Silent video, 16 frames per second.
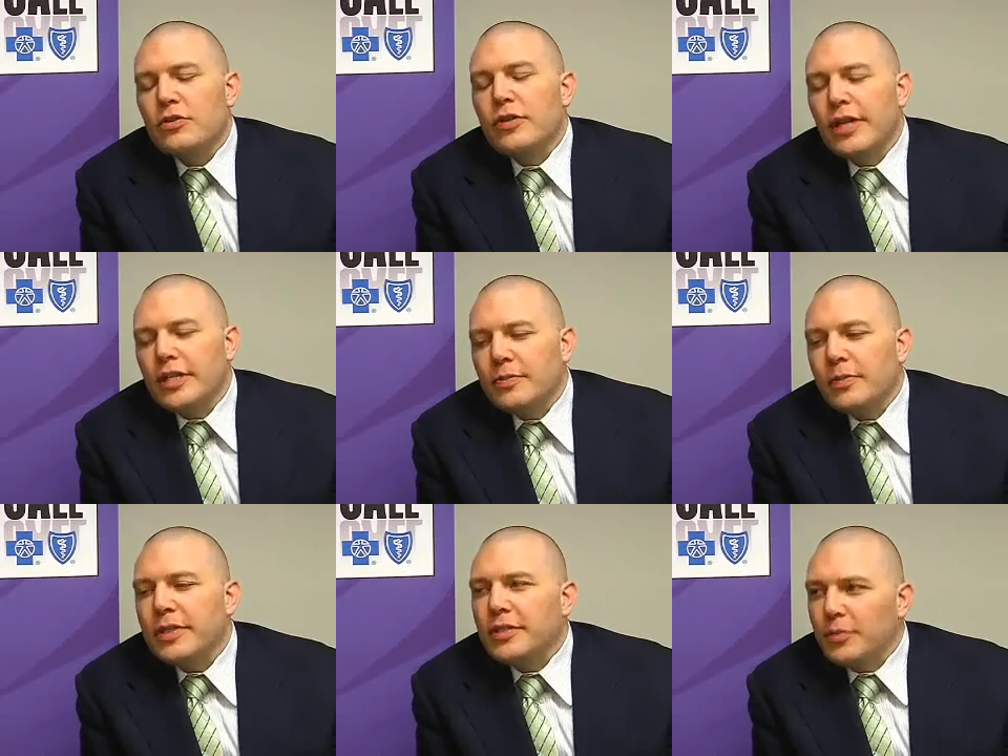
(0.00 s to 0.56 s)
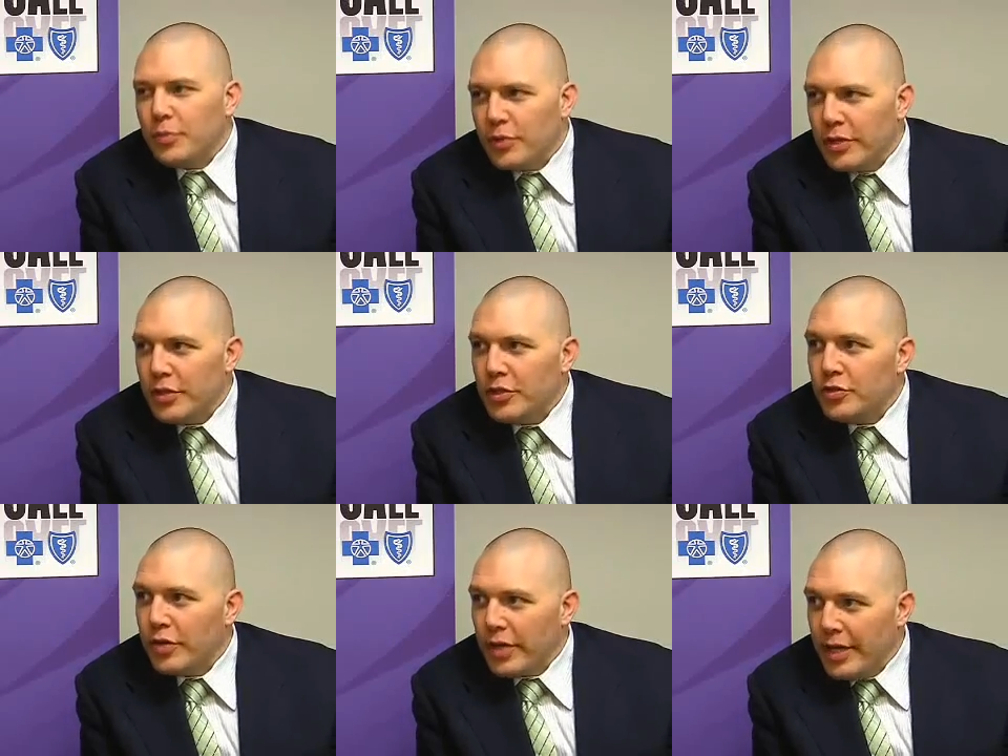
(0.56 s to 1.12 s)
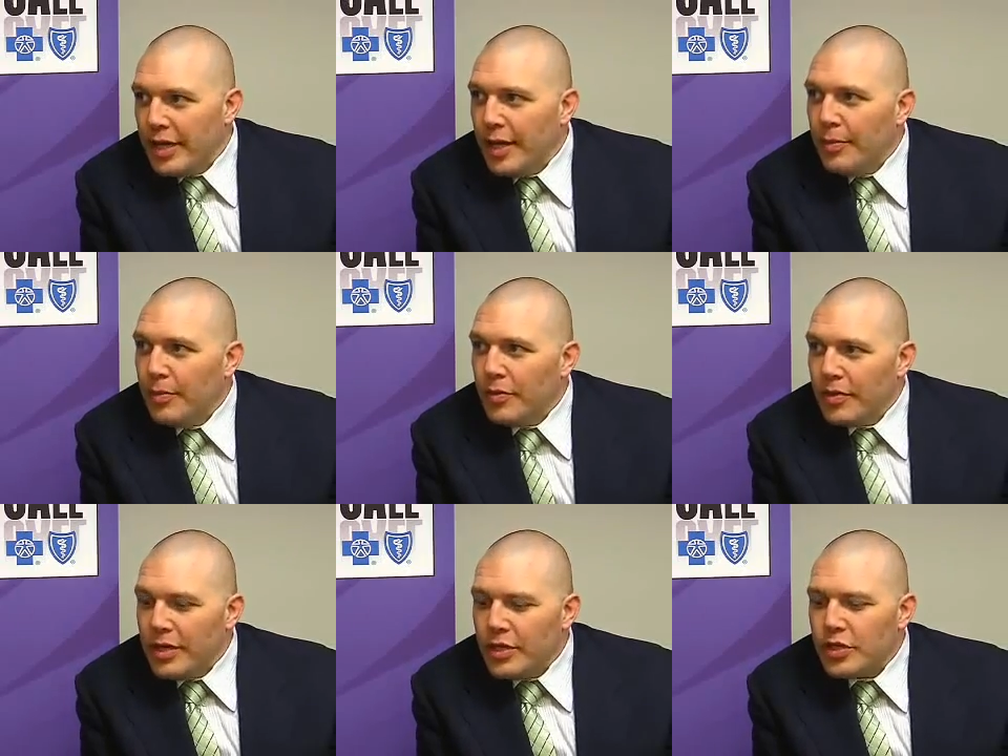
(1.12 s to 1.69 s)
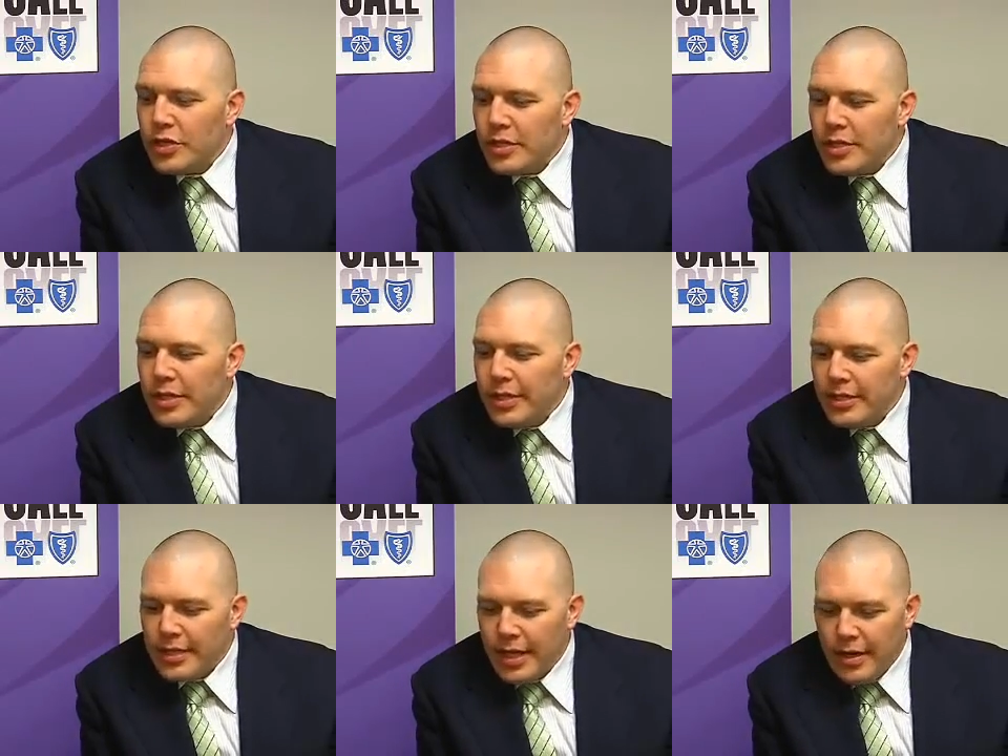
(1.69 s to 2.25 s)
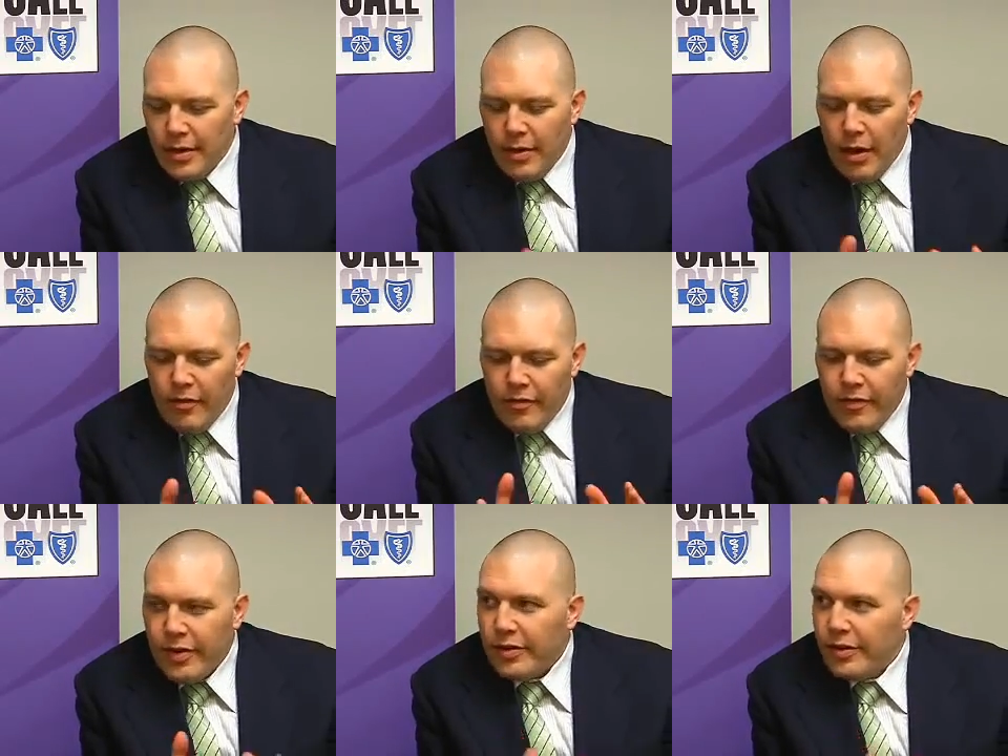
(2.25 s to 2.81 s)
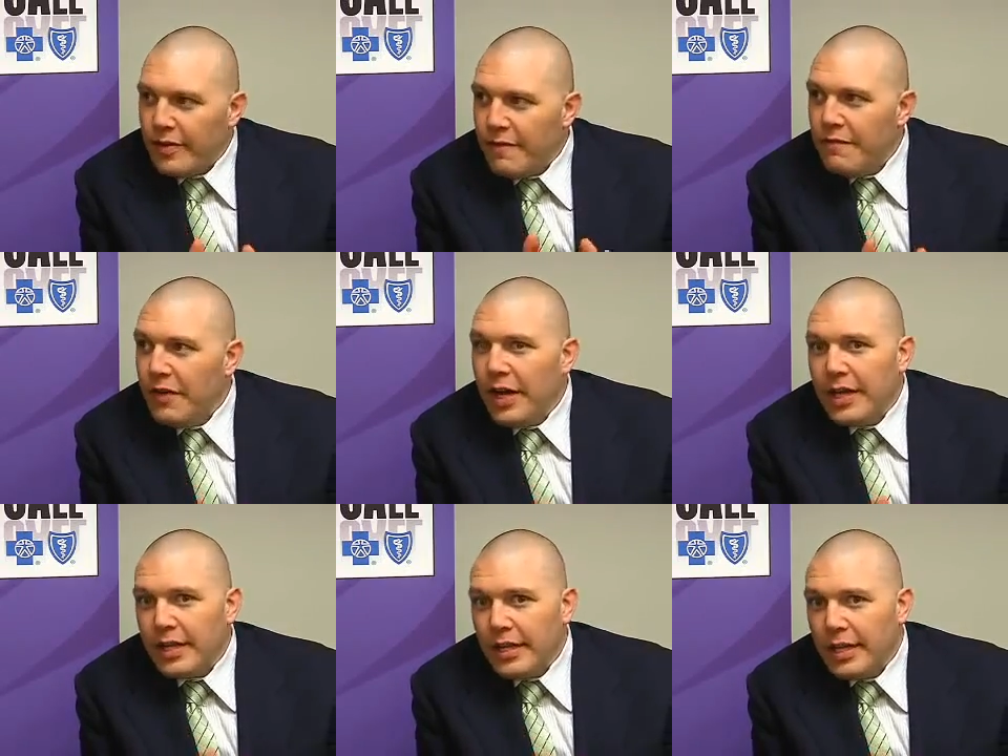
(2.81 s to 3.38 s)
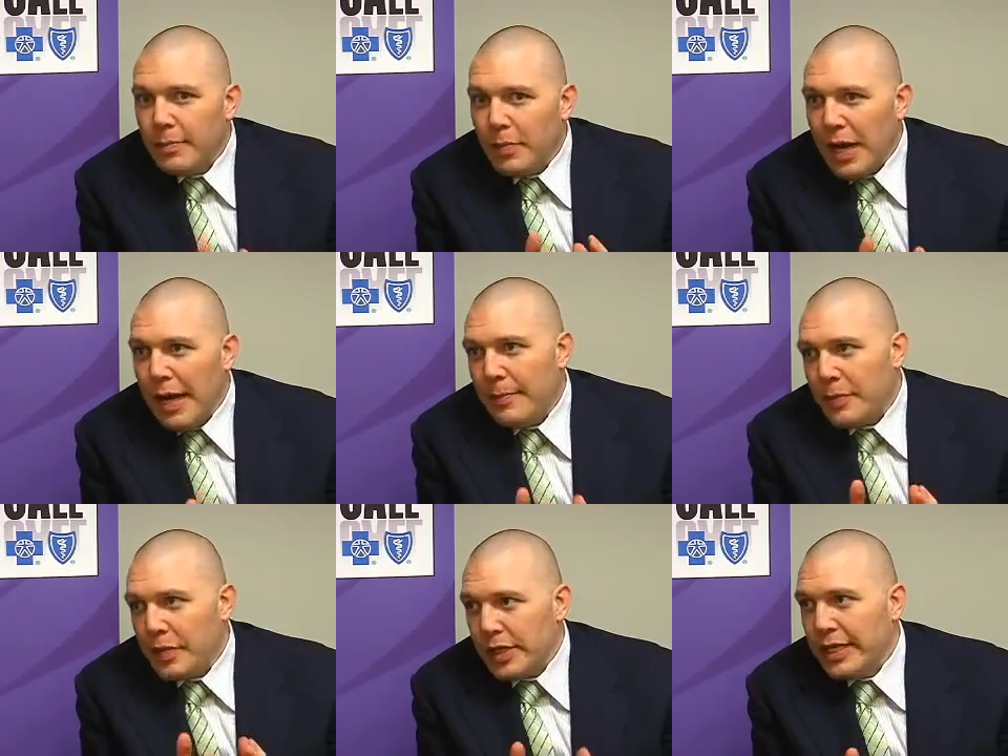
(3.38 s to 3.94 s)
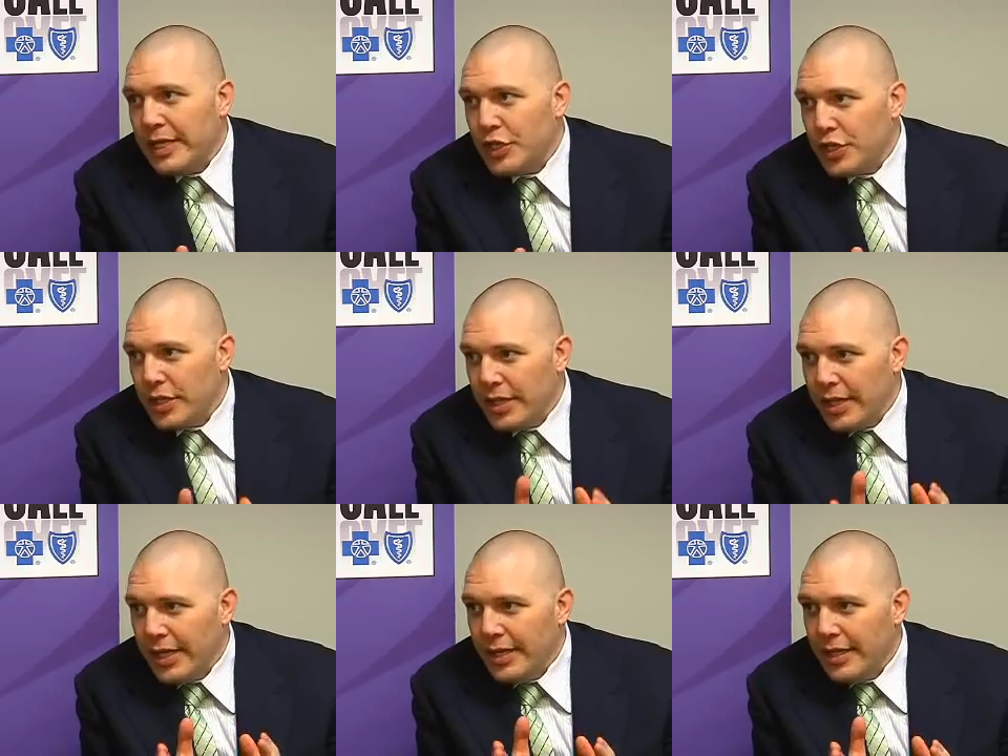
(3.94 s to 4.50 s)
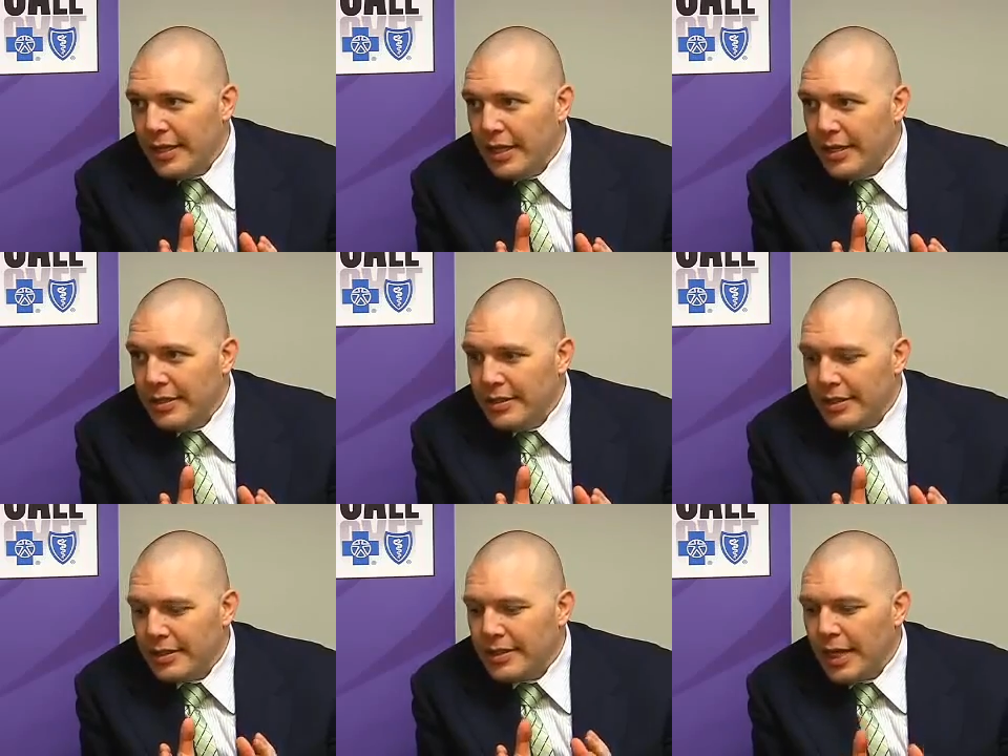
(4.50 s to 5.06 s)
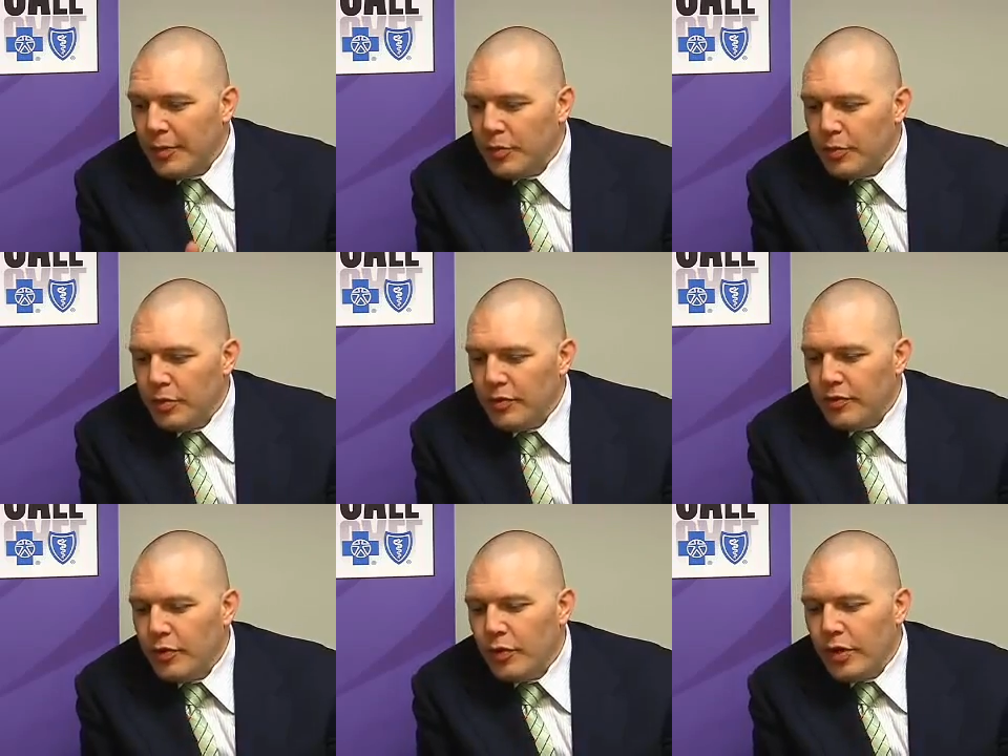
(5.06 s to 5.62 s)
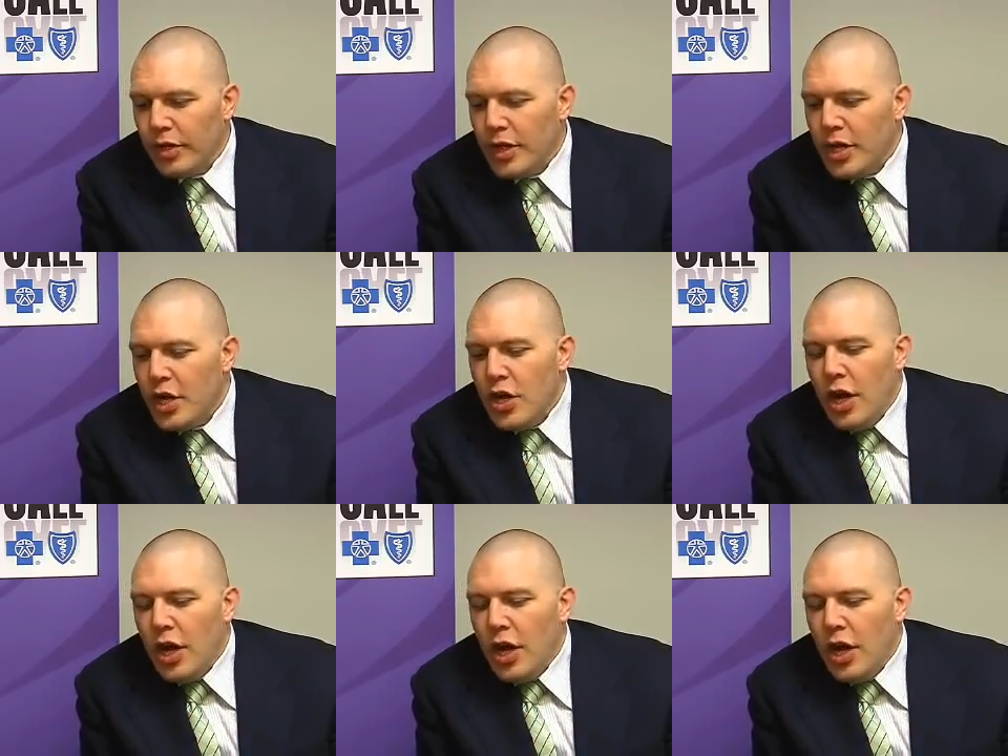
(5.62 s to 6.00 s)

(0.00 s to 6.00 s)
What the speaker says: So a transplant's a pretty tricky operation, and it's got a fairly finite population that is acceptable for it.